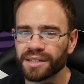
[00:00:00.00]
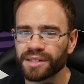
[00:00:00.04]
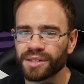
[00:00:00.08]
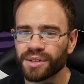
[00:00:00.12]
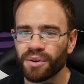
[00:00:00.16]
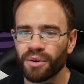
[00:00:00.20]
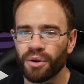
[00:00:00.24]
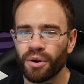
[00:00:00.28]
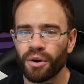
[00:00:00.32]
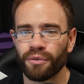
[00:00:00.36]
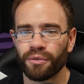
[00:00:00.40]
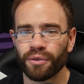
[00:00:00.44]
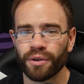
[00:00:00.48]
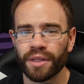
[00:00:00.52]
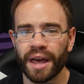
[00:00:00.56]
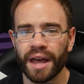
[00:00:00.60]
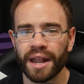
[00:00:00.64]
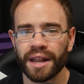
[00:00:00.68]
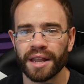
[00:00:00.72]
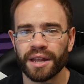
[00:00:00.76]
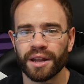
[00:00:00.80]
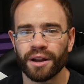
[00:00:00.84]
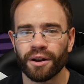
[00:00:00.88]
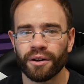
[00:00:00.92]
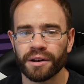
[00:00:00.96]
let's go over
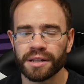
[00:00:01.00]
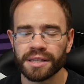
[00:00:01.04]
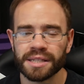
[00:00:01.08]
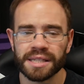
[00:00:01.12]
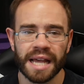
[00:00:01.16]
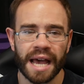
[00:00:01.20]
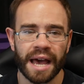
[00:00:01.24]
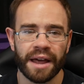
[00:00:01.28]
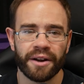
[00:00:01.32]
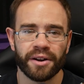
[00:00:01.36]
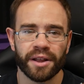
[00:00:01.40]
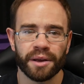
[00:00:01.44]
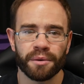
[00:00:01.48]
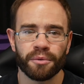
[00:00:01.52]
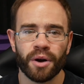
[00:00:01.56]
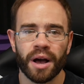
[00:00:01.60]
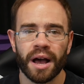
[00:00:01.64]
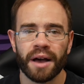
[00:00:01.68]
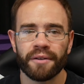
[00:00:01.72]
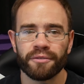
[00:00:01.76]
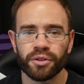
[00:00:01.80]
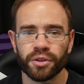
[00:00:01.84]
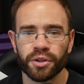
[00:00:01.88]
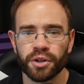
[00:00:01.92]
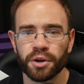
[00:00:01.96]
that here. It's Saturday. We'll
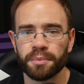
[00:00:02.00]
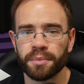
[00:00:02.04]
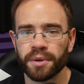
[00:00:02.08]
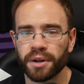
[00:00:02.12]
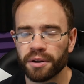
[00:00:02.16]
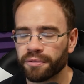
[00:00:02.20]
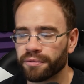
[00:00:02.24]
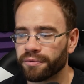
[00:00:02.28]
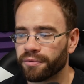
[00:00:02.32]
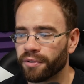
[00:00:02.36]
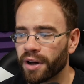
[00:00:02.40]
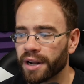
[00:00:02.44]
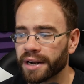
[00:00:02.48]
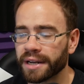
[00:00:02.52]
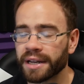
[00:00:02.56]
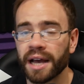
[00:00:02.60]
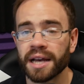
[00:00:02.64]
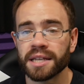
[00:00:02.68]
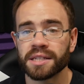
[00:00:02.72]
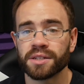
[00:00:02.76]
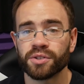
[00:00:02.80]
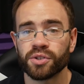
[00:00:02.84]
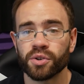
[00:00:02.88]
have a little bit of fun, guys.